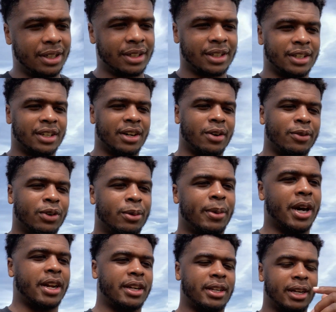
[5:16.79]
Uh, I uh, hope
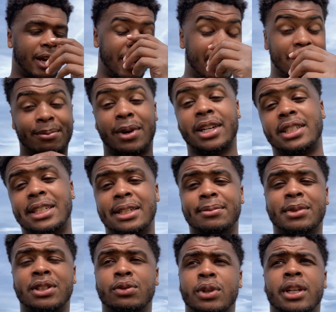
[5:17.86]
nobody, and my
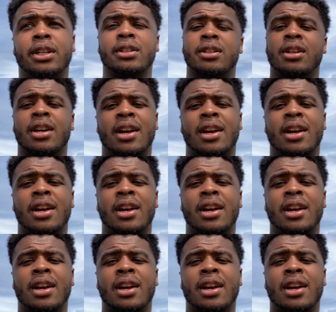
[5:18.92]
team as well,